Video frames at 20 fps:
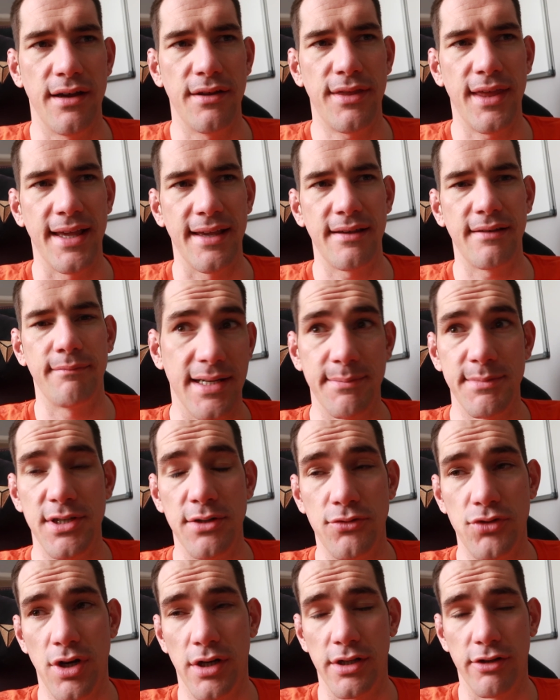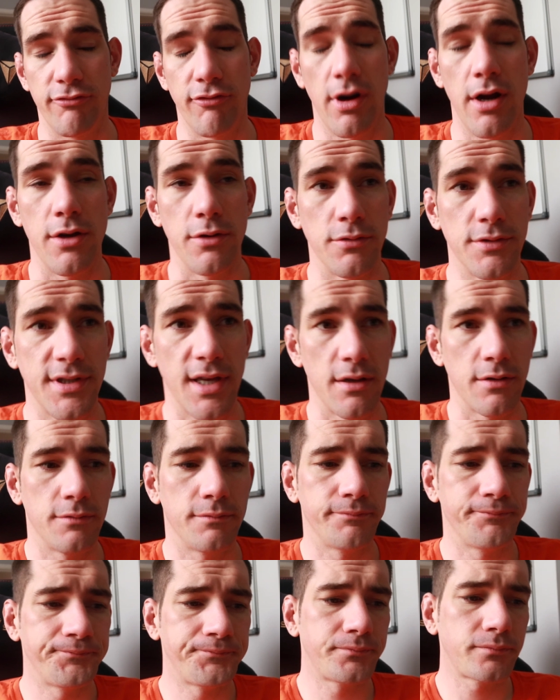I think I'm still trying to grow, so
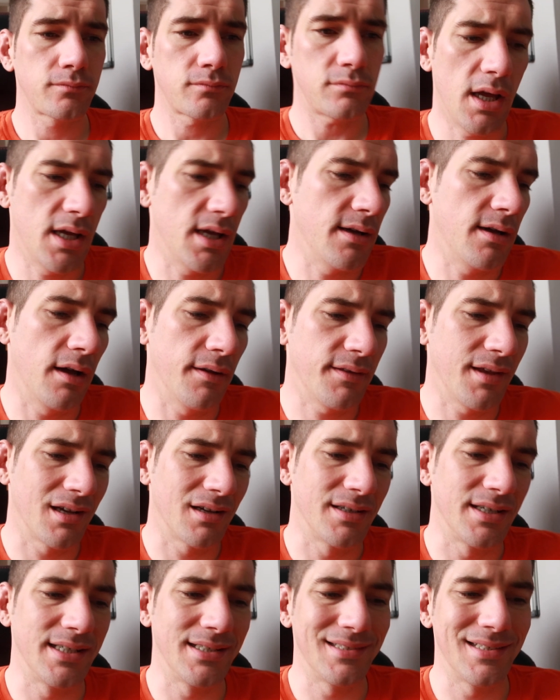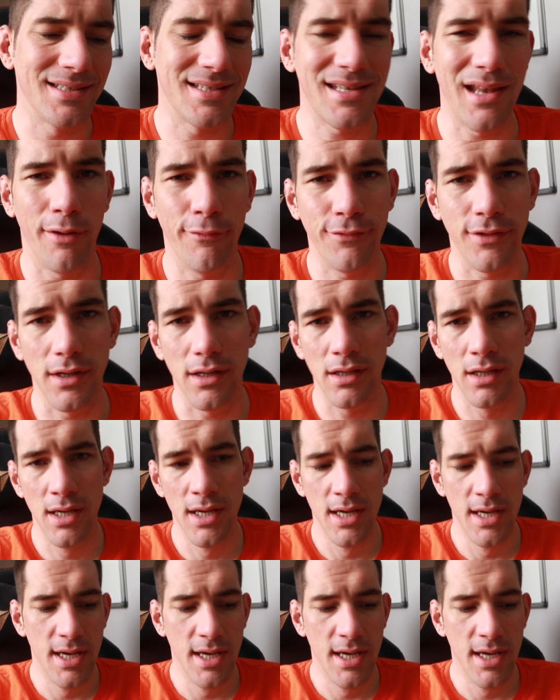I think I need to stuff the